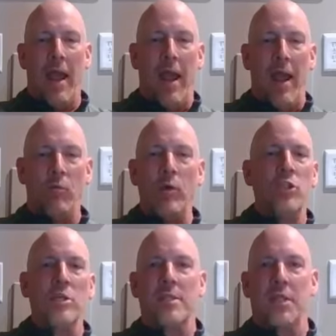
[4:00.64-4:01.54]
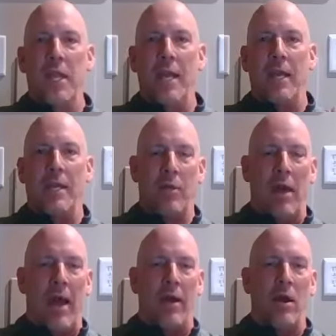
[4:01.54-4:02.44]
and we just think
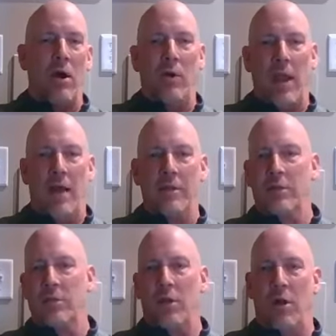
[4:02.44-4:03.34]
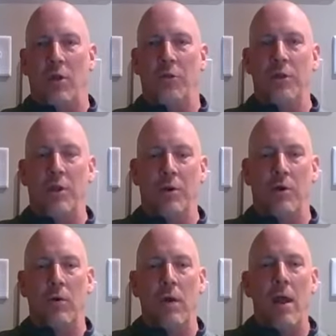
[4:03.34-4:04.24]
that oh yeah this is all
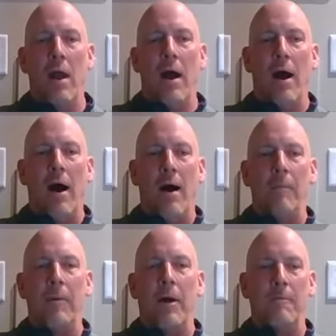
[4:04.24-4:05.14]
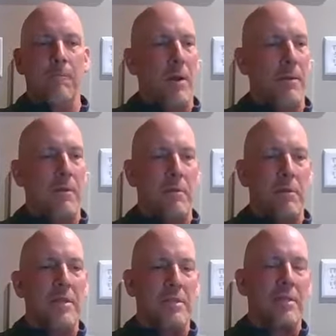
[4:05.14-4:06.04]
new um, but but
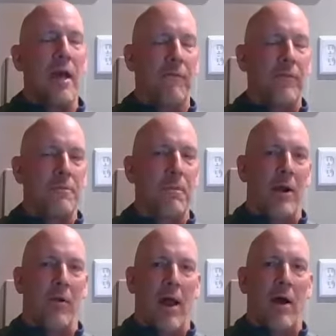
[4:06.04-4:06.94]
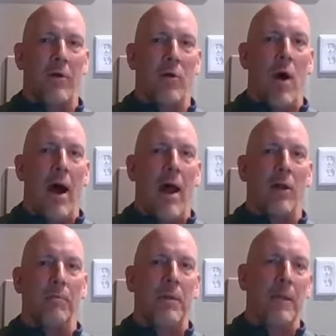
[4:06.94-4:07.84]
this stuff has been around a while
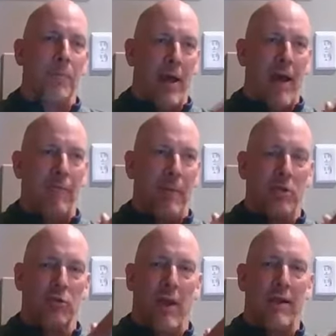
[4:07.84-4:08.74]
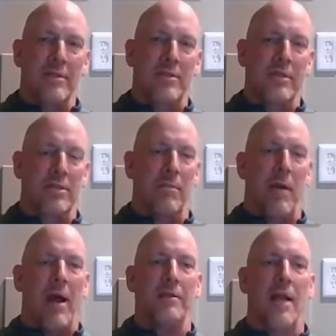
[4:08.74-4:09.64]
and people have been trying to
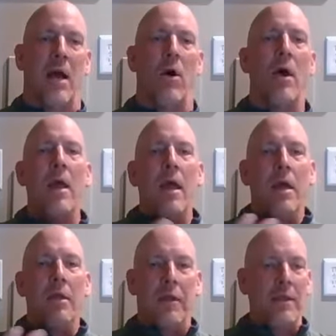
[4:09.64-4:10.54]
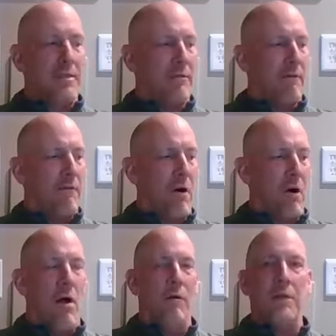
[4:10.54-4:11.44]
systemize now things have
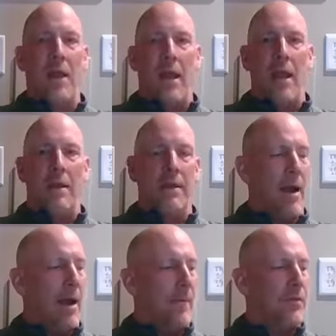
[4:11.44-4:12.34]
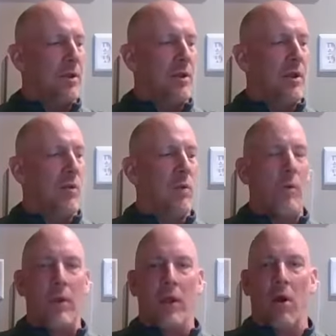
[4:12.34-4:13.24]
evolved and uh, you know
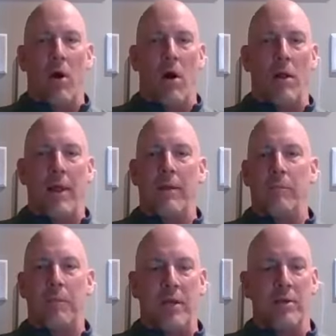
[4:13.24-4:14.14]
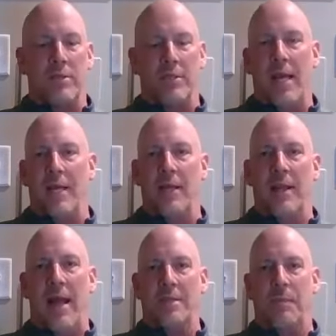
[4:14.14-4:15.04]
what we call like peter said in the
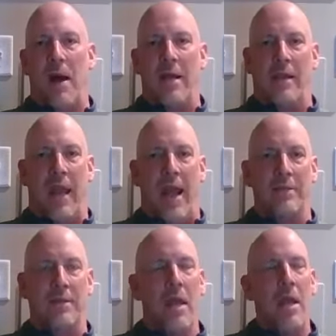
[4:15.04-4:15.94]
last podcast